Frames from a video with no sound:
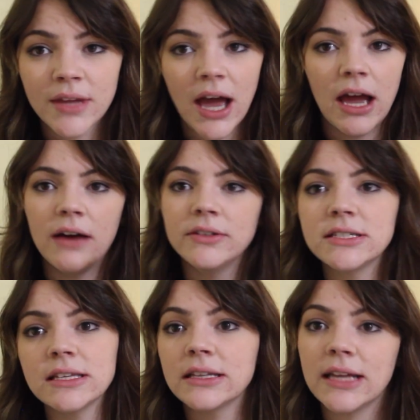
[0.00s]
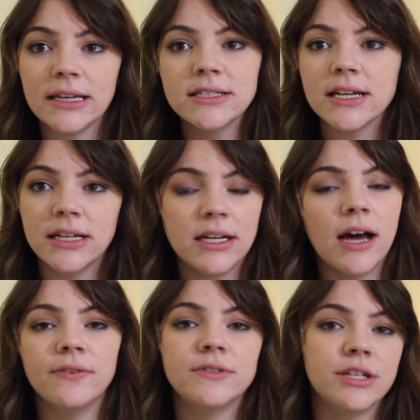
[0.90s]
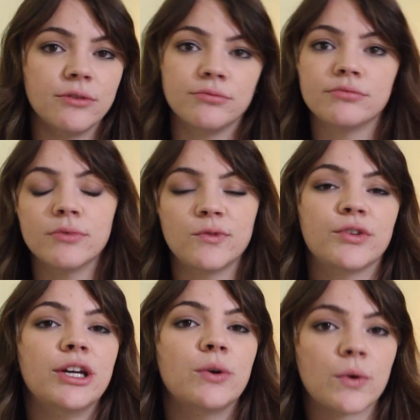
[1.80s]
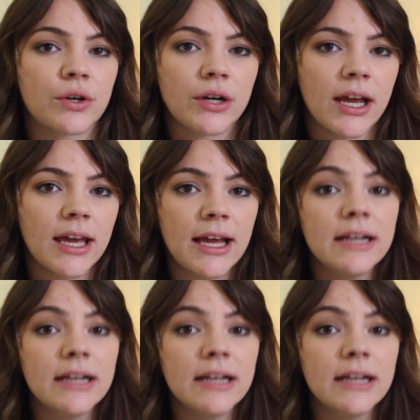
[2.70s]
I obviously liked it enough to reorder it.